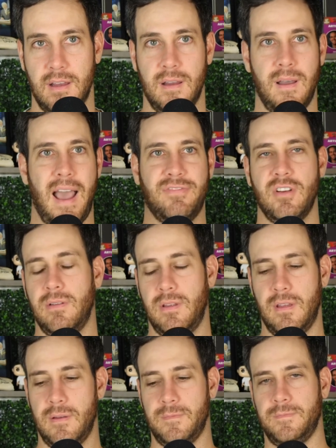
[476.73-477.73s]
After
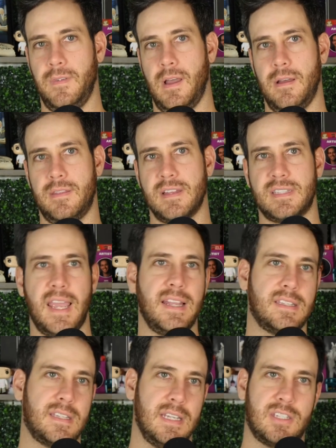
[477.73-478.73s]
the
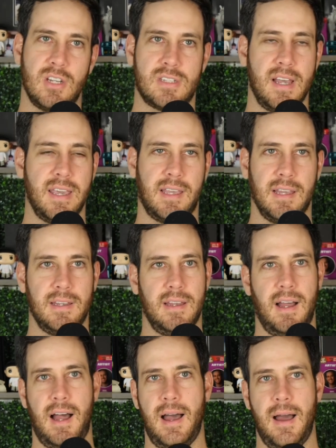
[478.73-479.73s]
Saints is just like
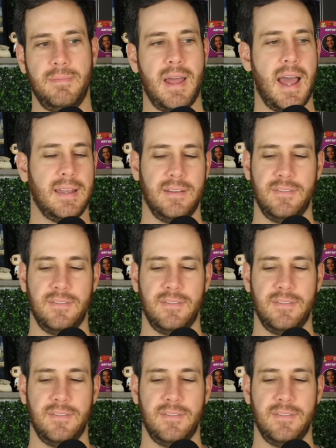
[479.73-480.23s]
I'm not